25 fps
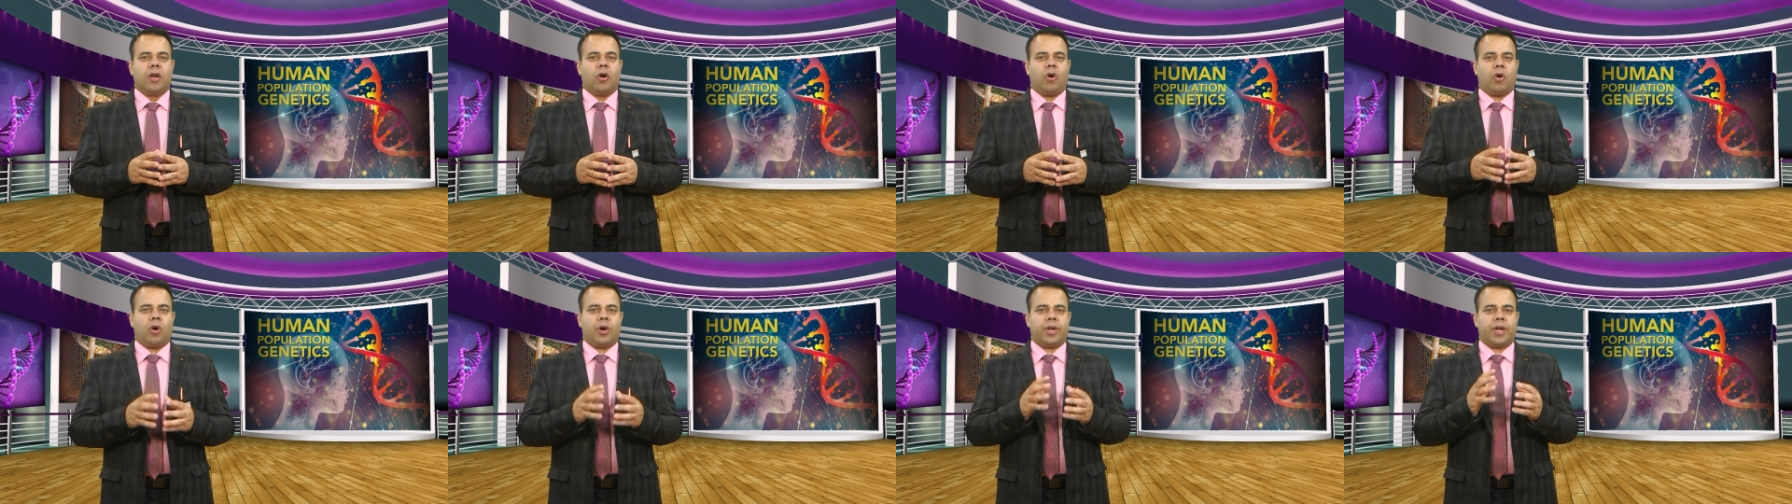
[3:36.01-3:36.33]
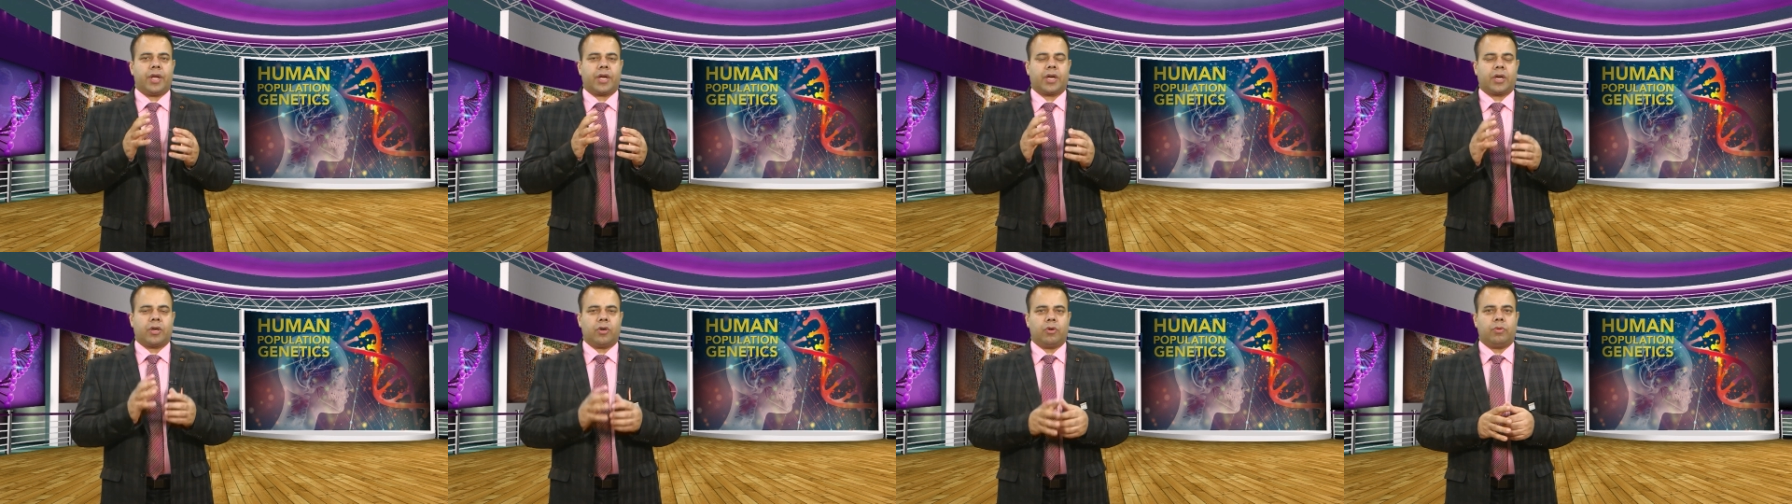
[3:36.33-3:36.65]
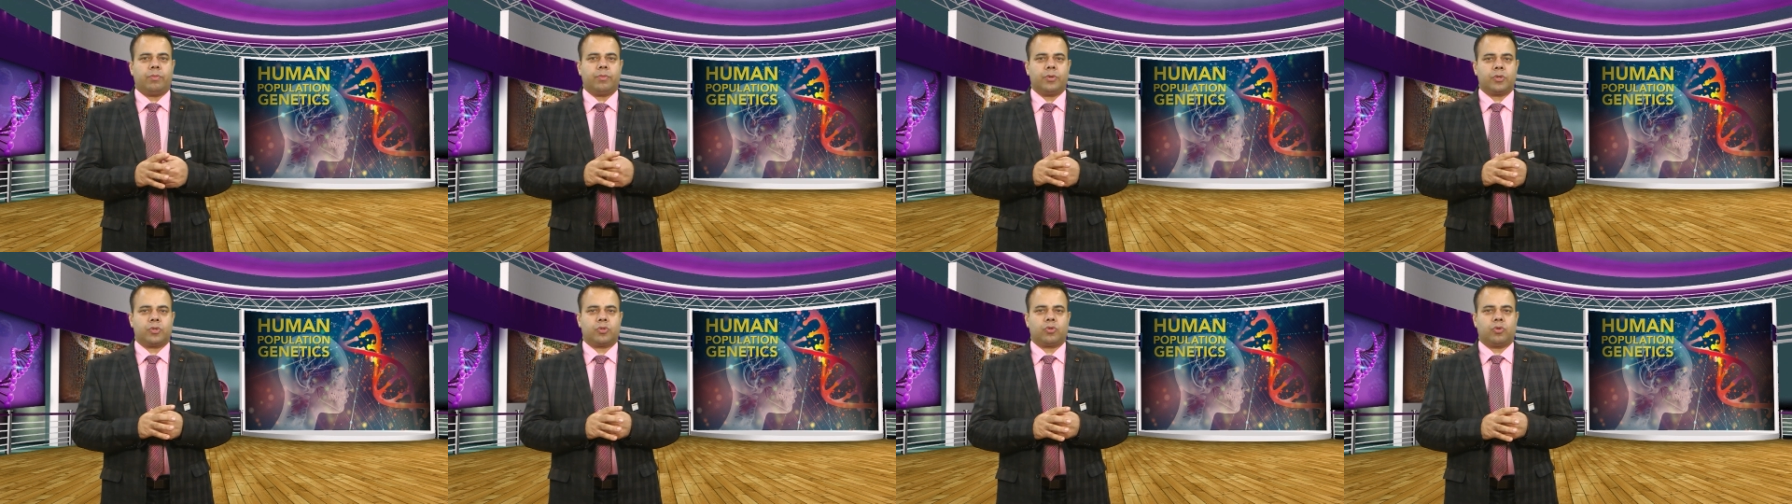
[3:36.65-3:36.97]
on a
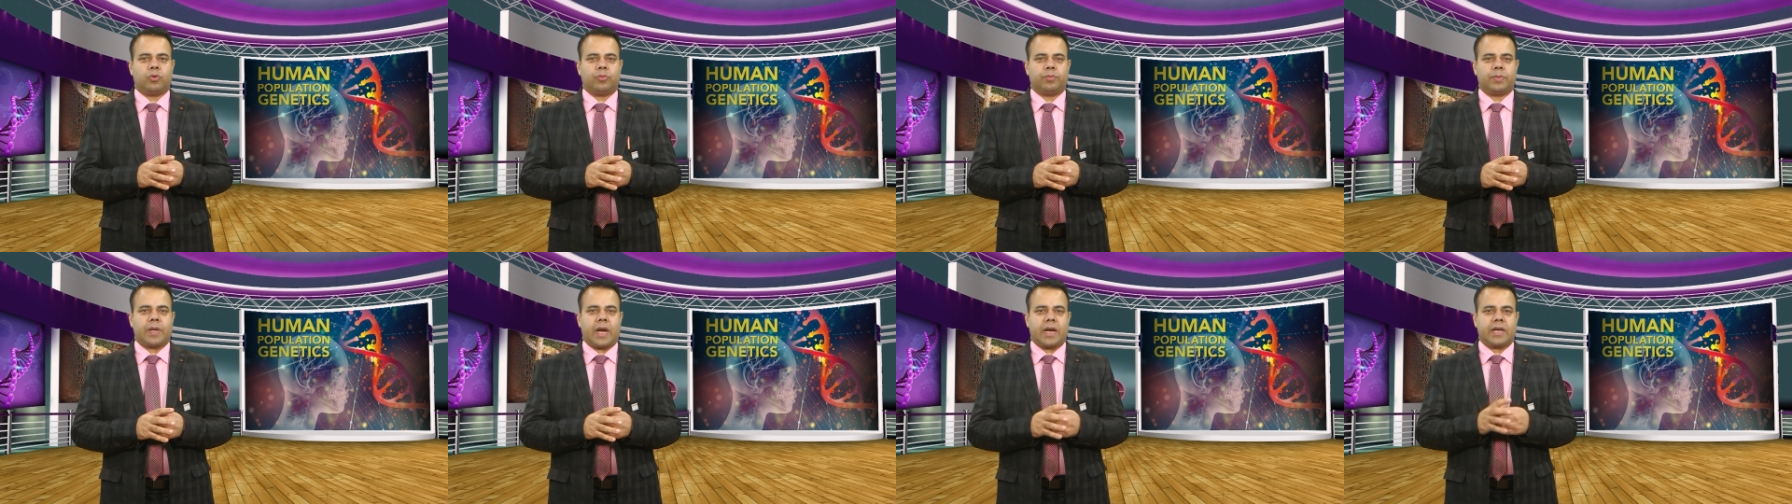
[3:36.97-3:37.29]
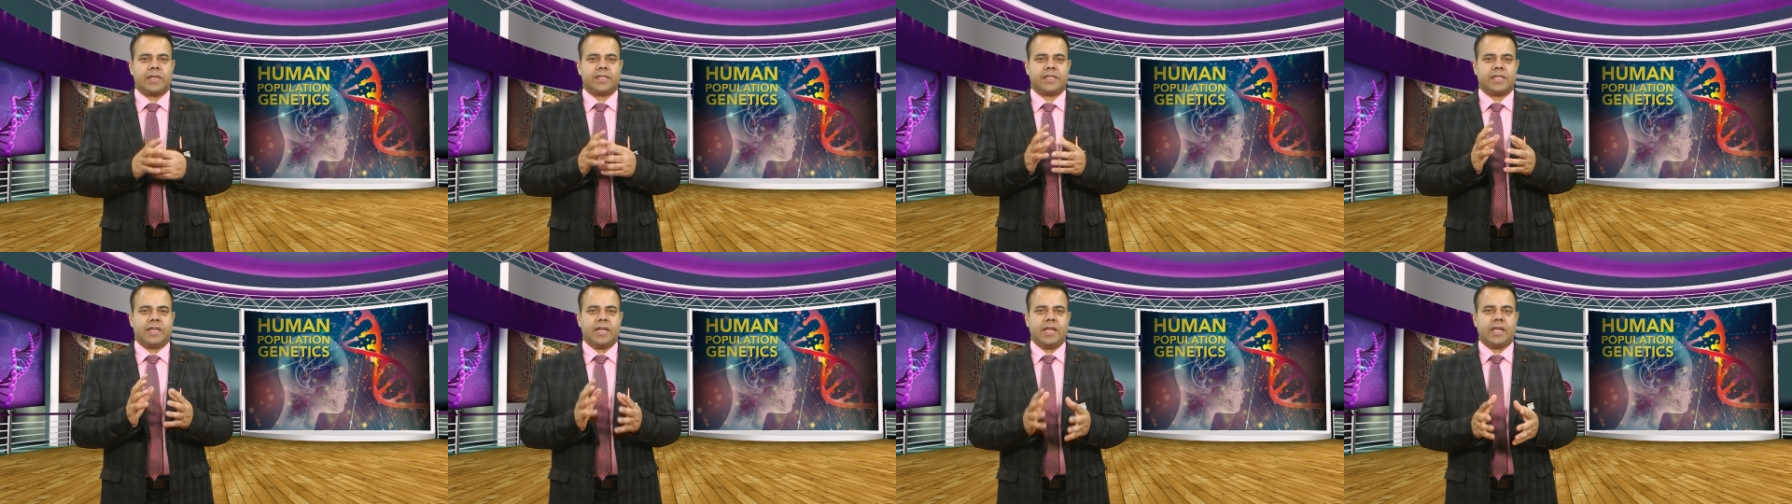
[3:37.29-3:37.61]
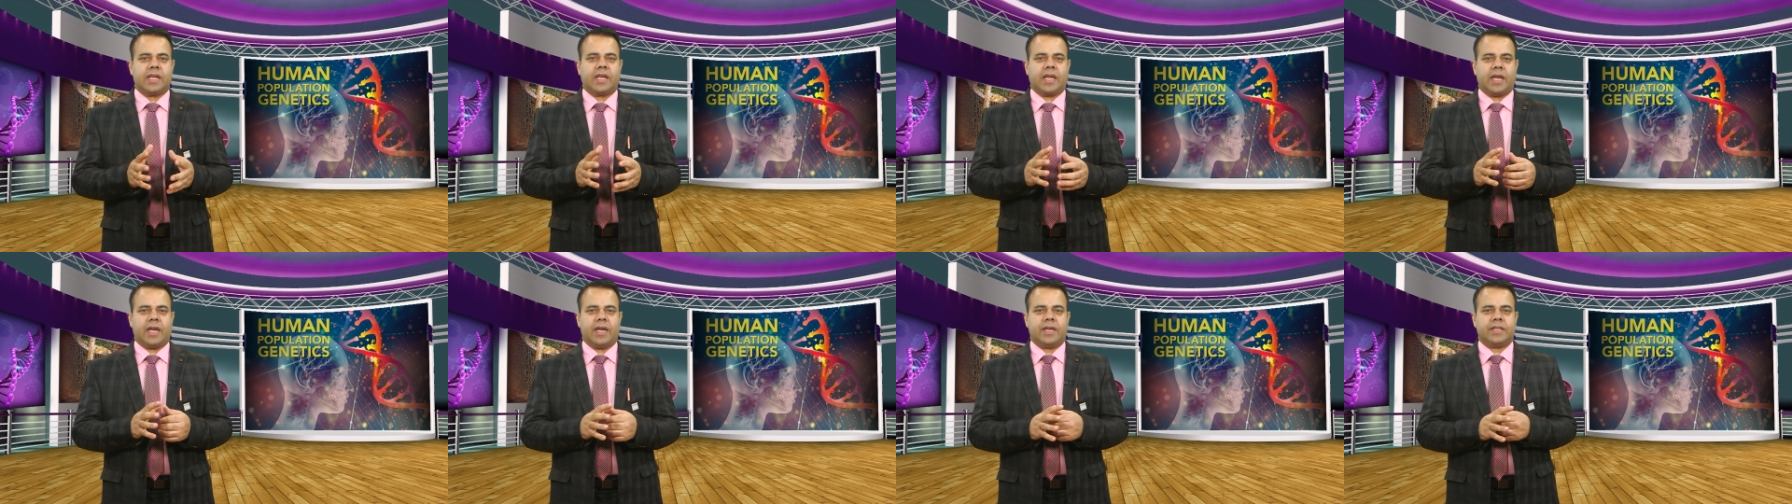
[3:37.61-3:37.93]
chromosome, that is
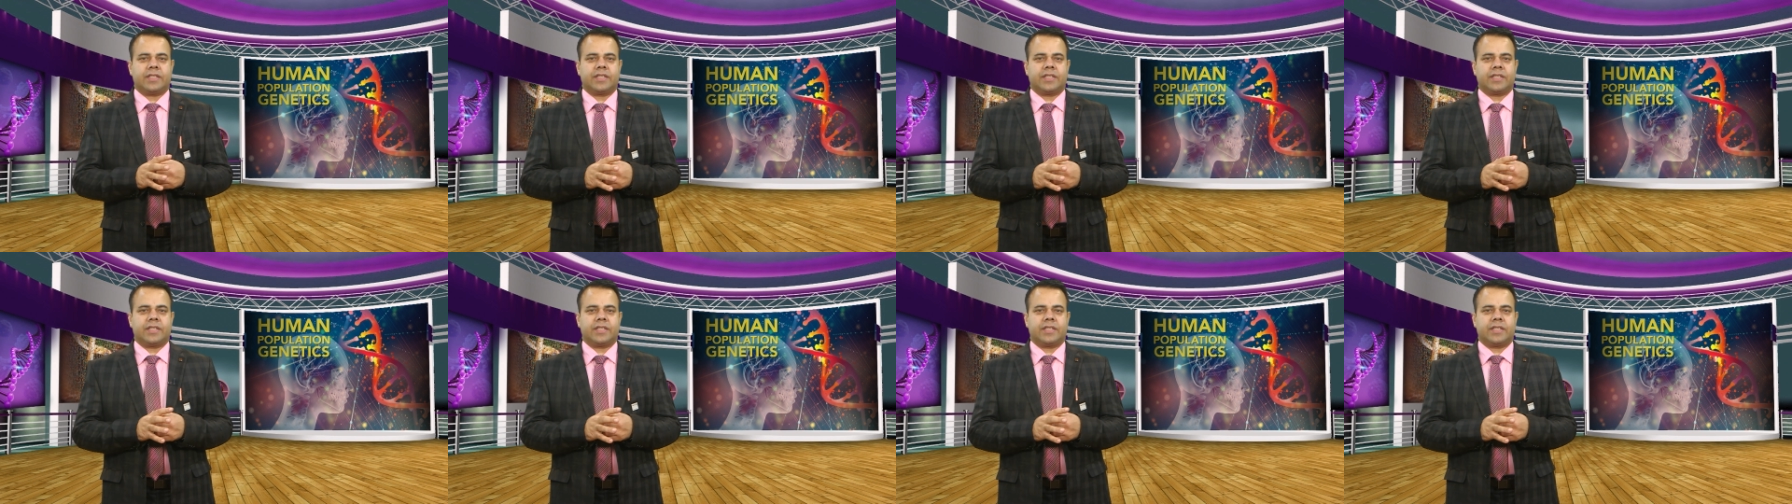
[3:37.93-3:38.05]
linkage,